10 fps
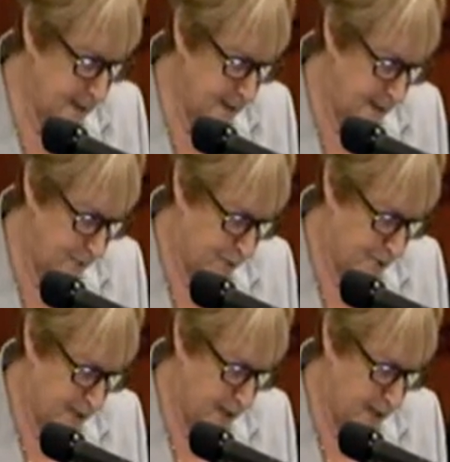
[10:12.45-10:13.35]
need for
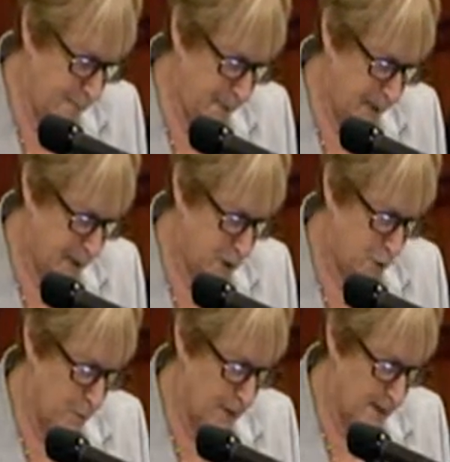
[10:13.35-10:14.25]
DEP
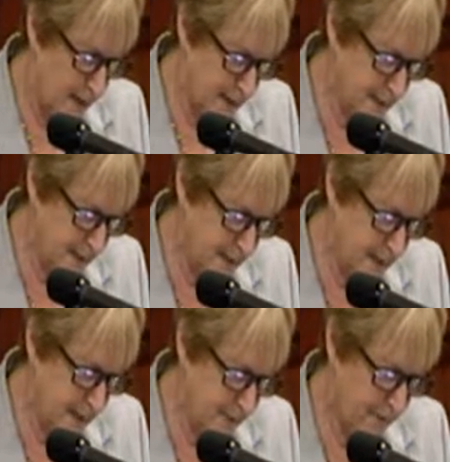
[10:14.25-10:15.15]
to
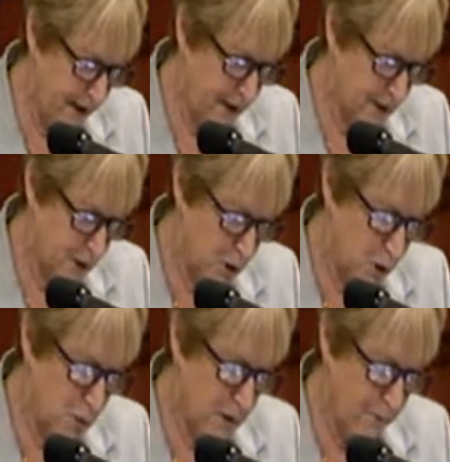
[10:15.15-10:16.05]
redundantly advance
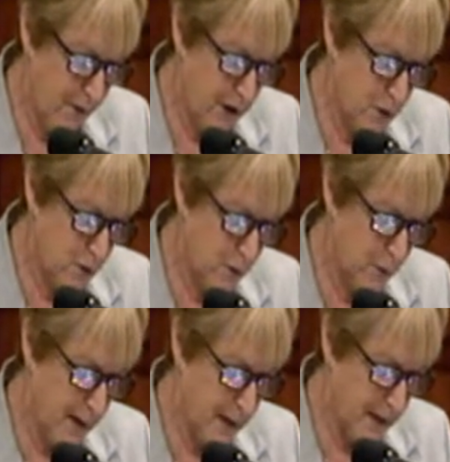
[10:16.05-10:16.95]
new conventional
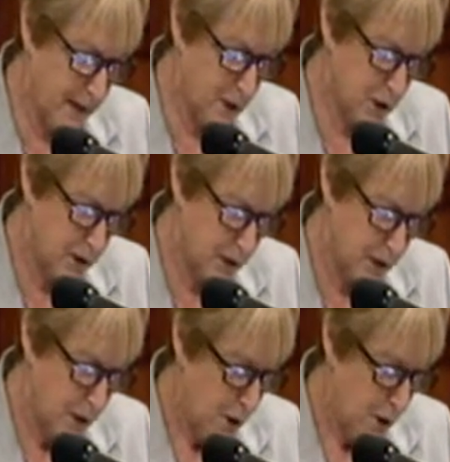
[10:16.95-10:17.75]
regulations